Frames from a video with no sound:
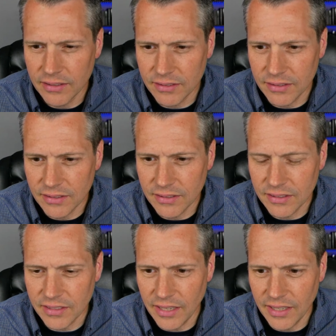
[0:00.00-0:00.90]

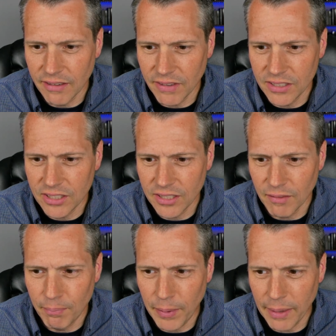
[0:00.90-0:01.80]
State Convention
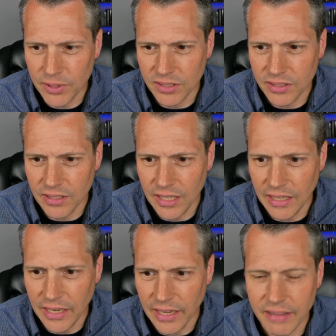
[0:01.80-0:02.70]
of Baptists in
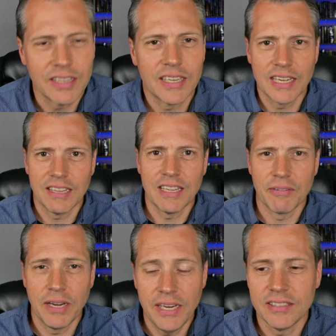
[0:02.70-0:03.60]
Indiana. I think I got
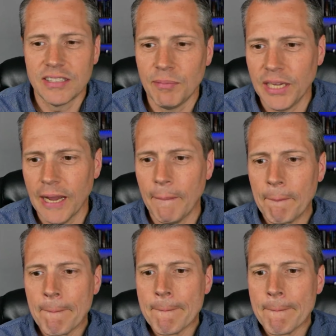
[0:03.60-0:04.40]
that right, SCBI.